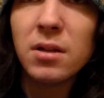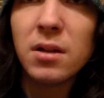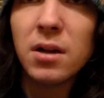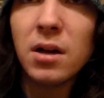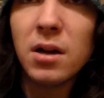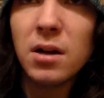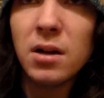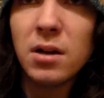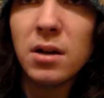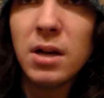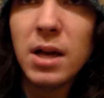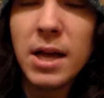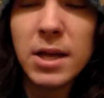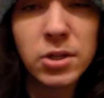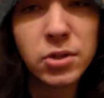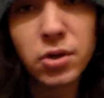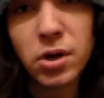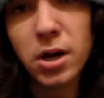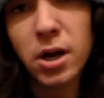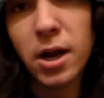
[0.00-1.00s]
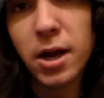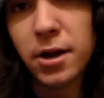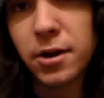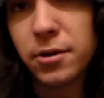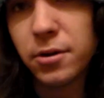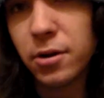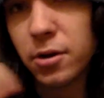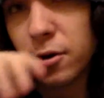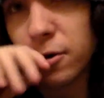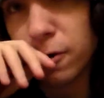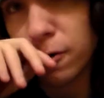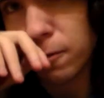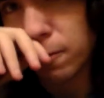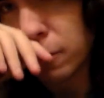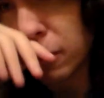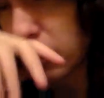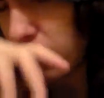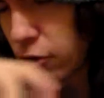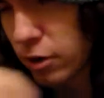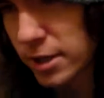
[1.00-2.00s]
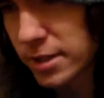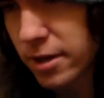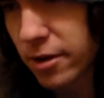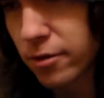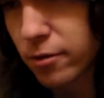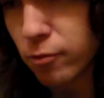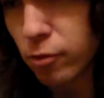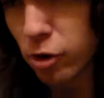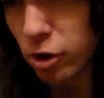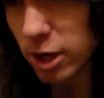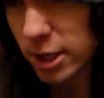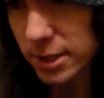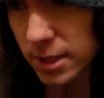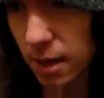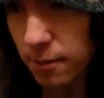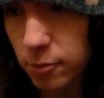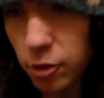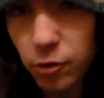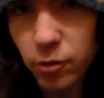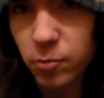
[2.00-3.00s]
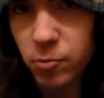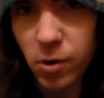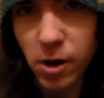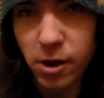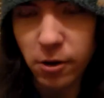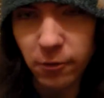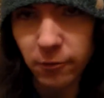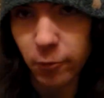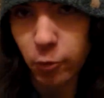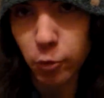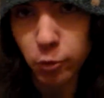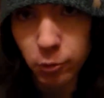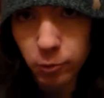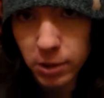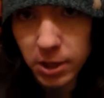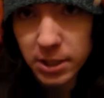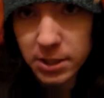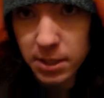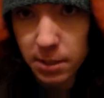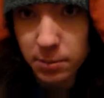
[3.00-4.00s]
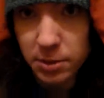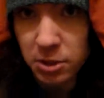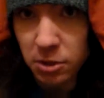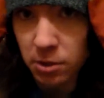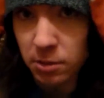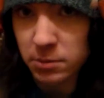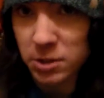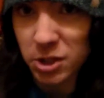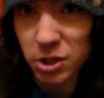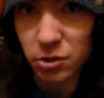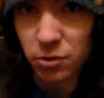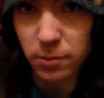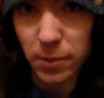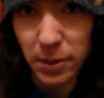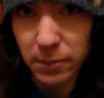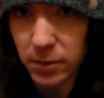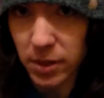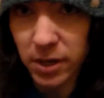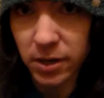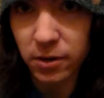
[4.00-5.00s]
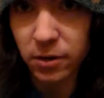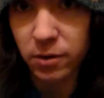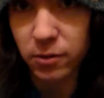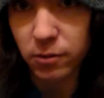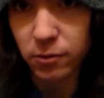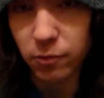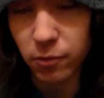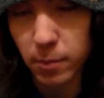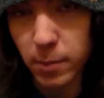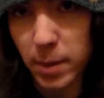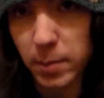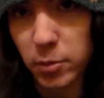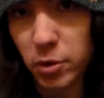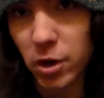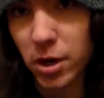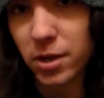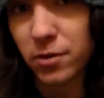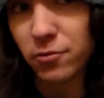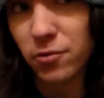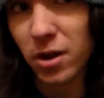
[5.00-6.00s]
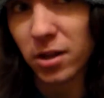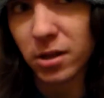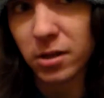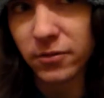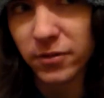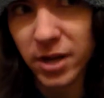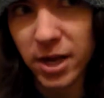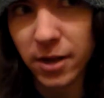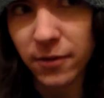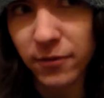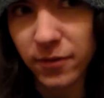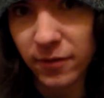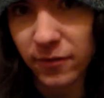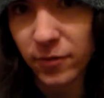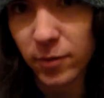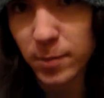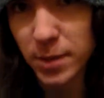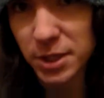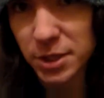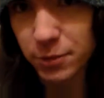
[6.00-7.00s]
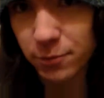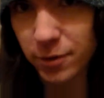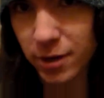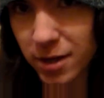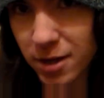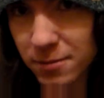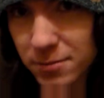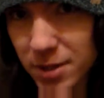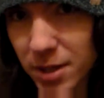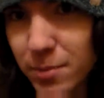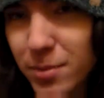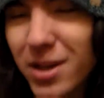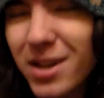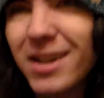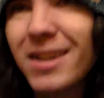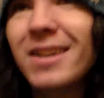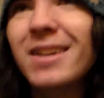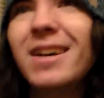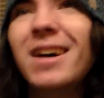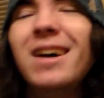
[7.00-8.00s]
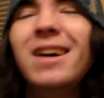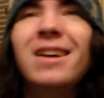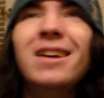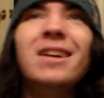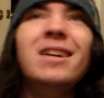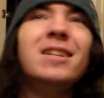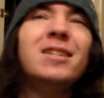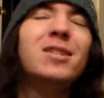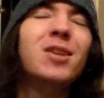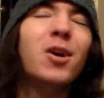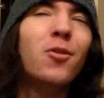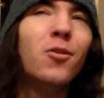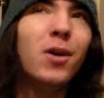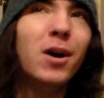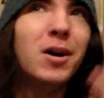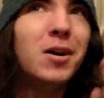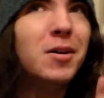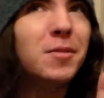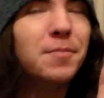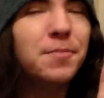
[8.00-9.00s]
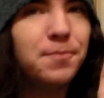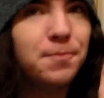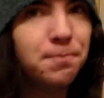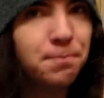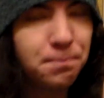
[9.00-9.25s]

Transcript: Ezra had heard where to rescue the Wookiees. I'm going way out of order with this episode. I'm just remembering relative information when it comes up. So,